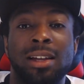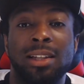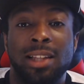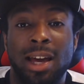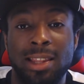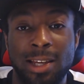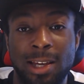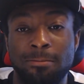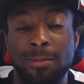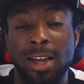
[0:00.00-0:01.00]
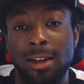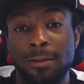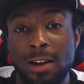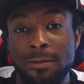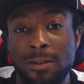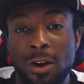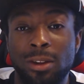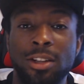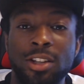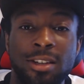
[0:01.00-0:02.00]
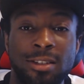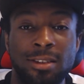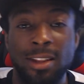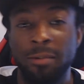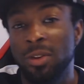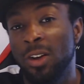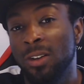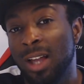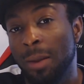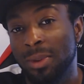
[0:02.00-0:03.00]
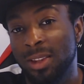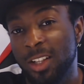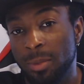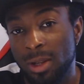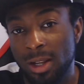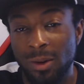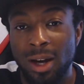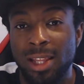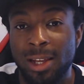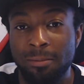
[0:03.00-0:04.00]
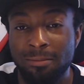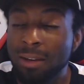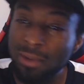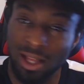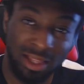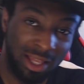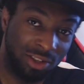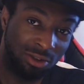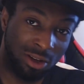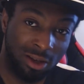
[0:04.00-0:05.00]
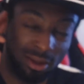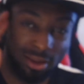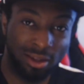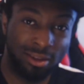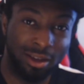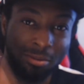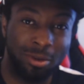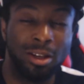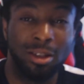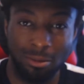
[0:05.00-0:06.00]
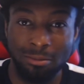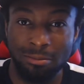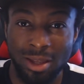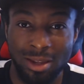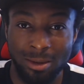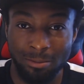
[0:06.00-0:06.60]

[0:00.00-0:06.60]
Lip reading: and yeah, if you have your own suggestions, let me know in the comment section below, and yeah, I'll catch you guys next time. Peace.